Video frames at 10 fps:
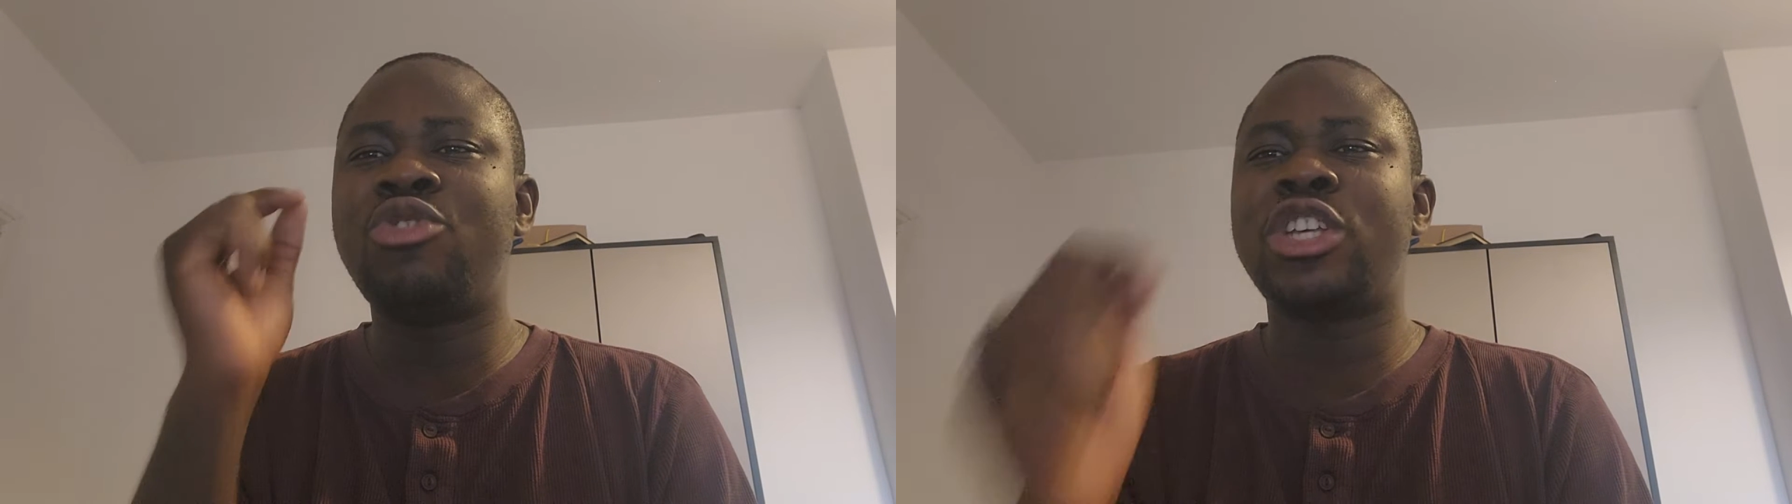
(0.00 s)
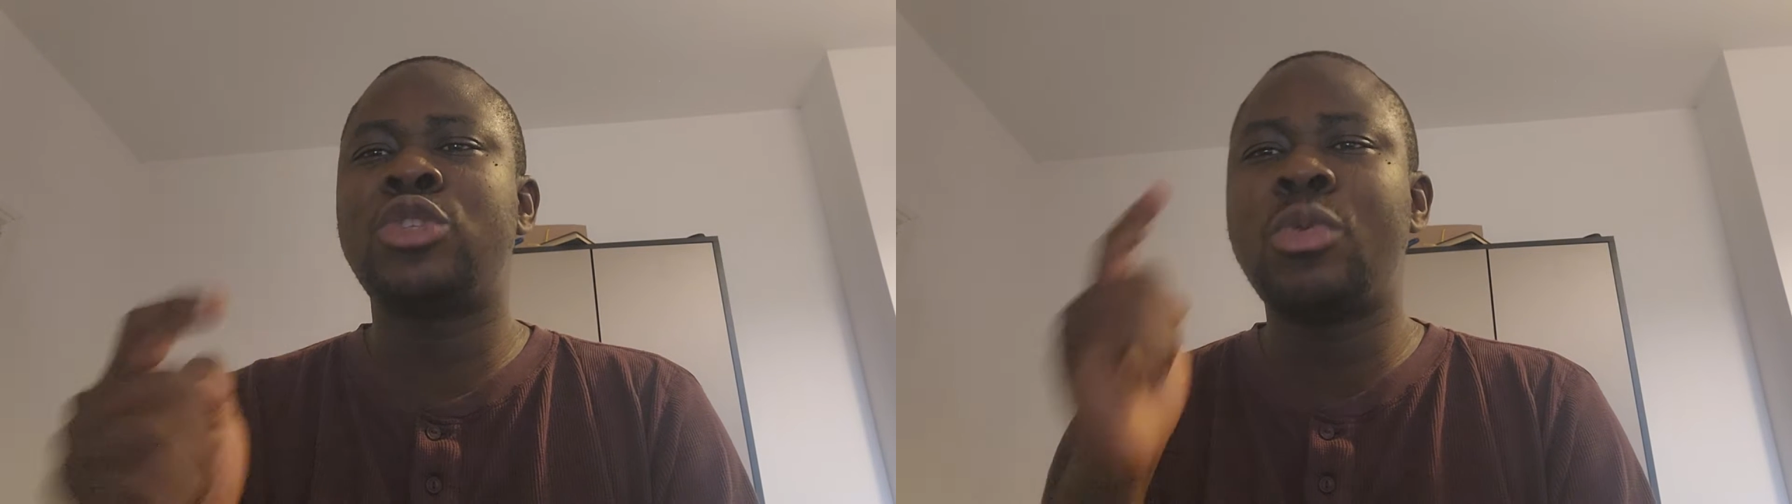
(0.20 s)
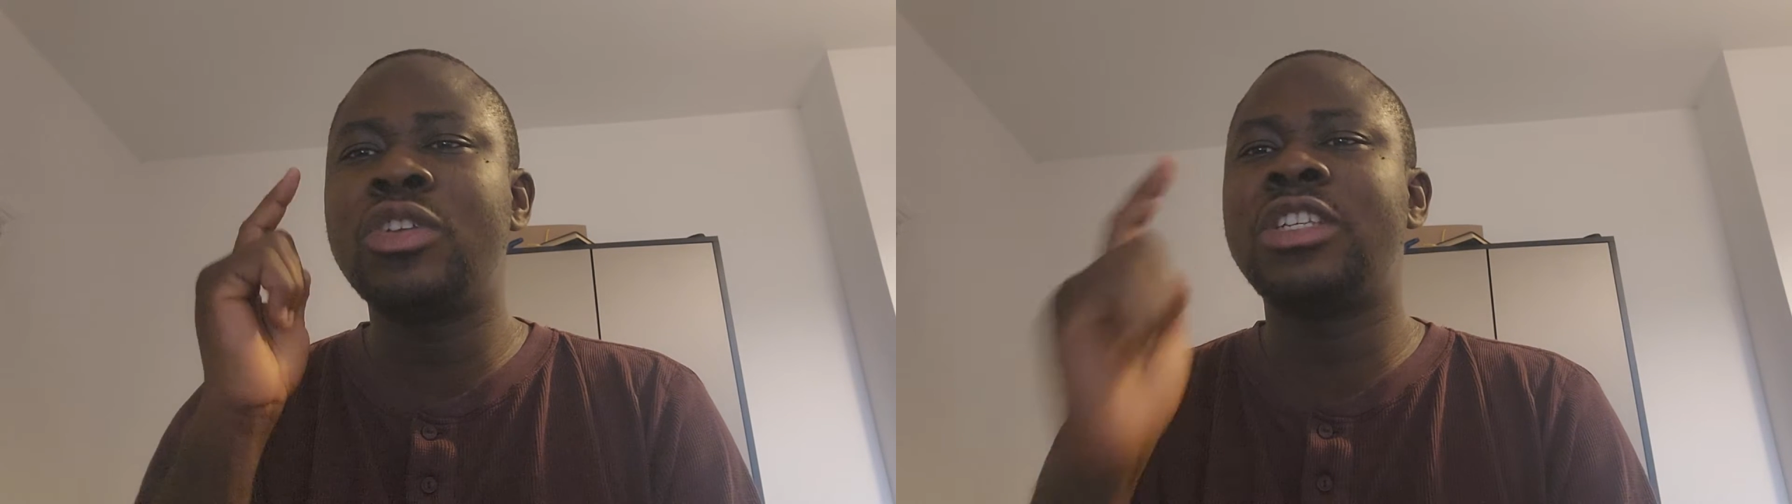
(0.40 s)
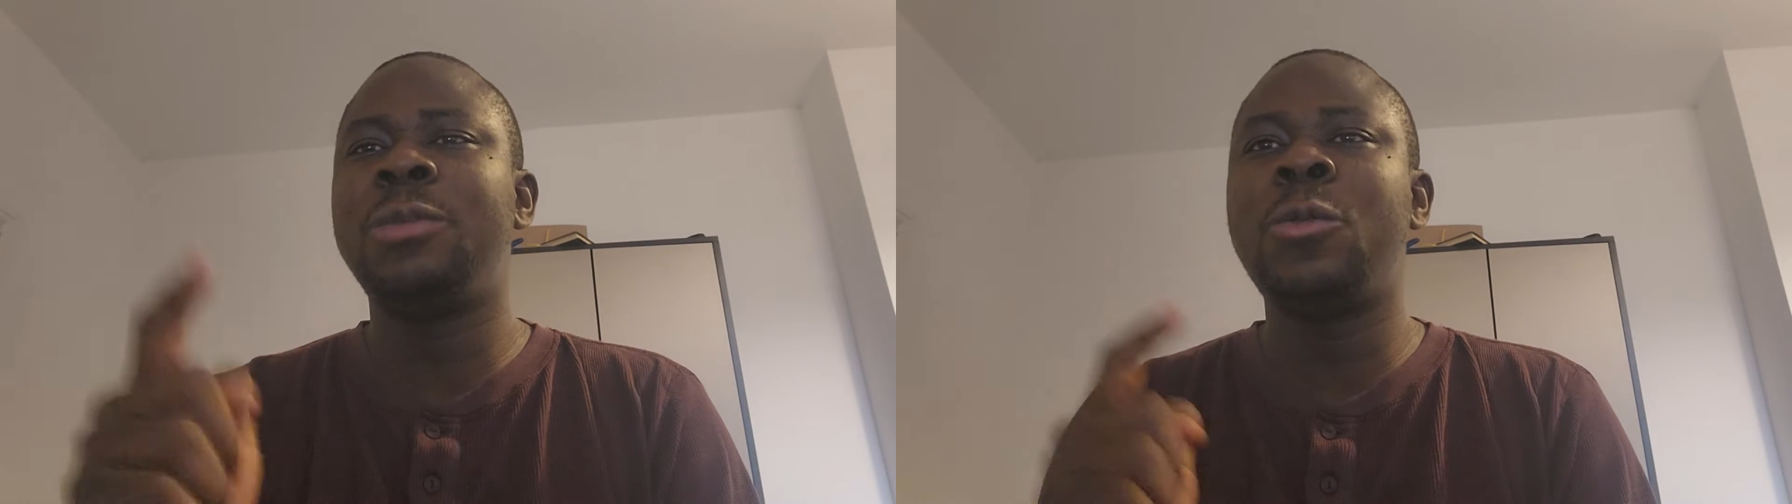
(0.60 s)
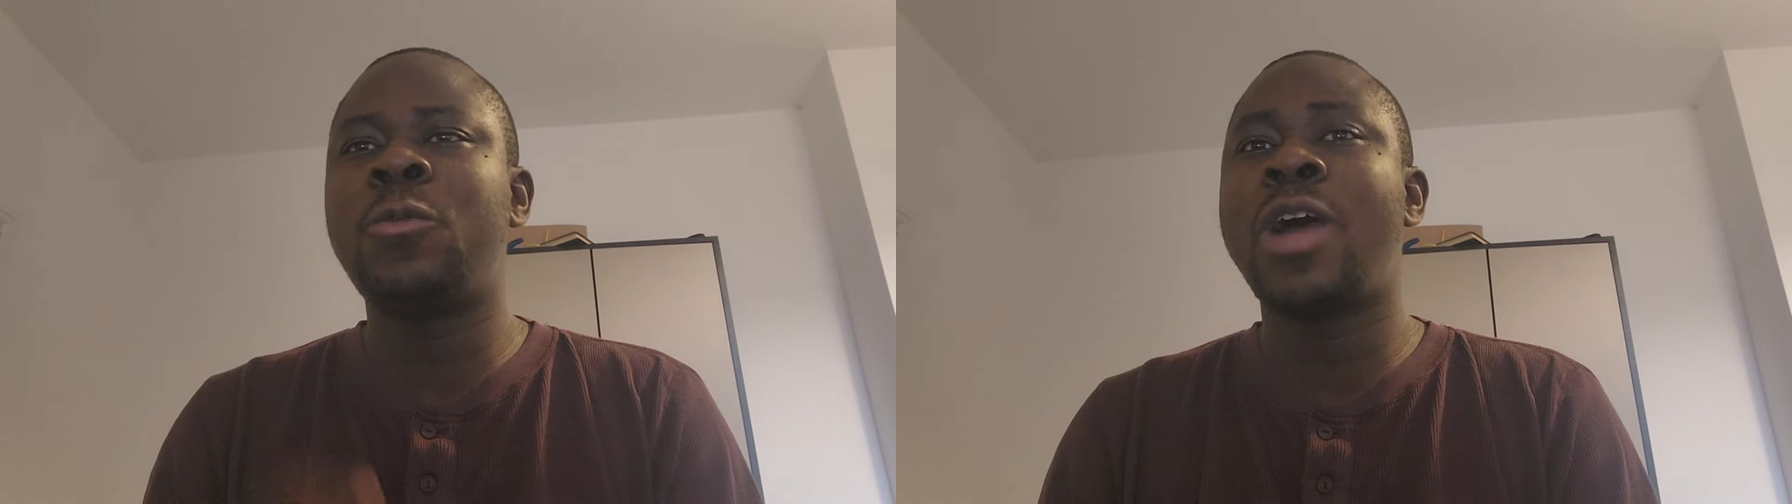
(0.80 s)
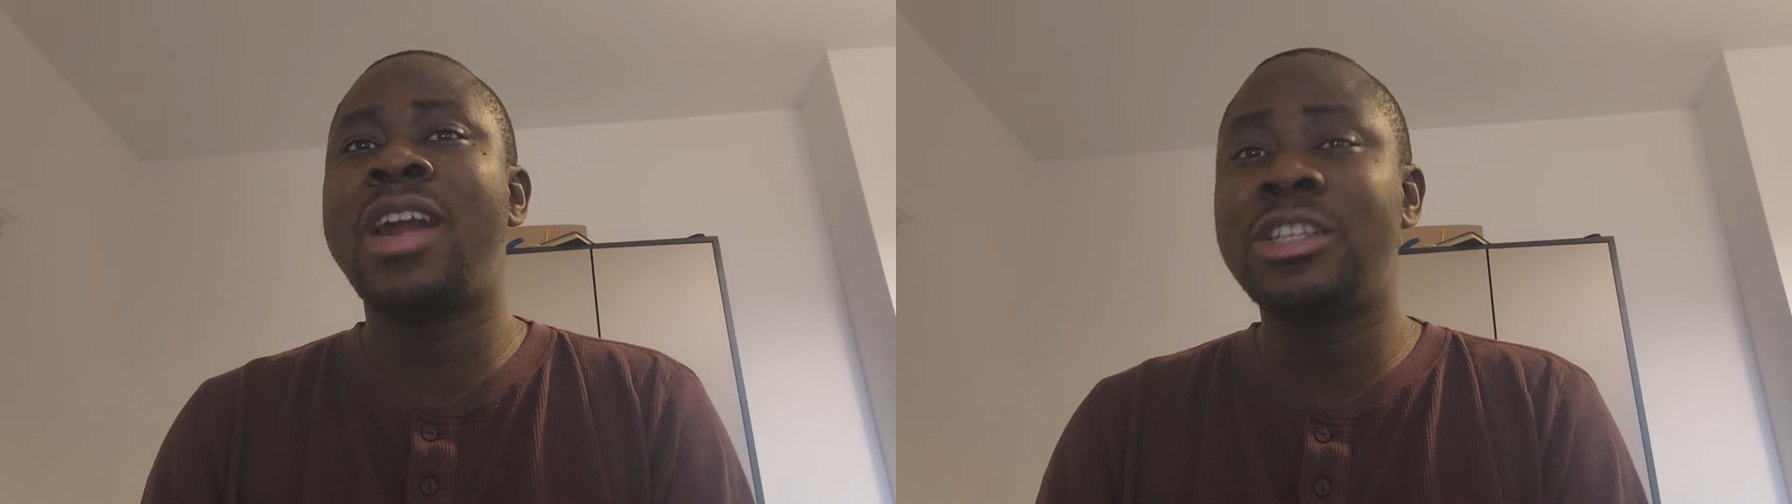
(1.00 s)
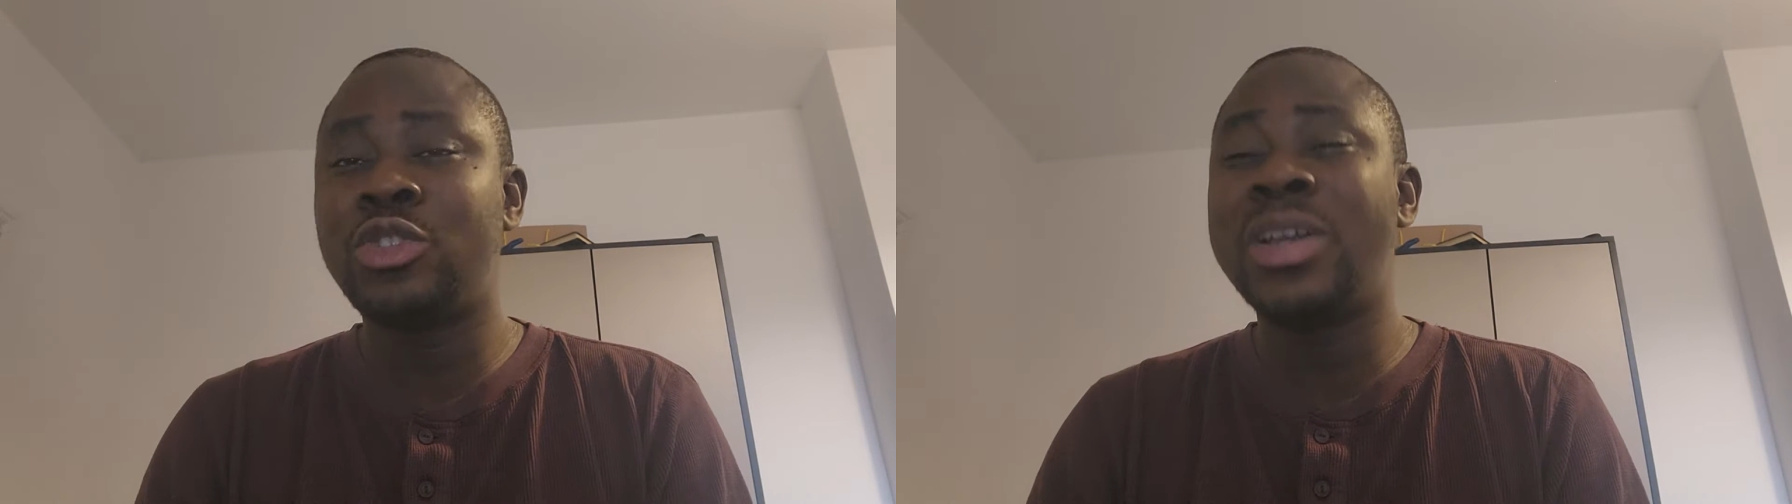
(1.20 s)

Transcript: responsible for around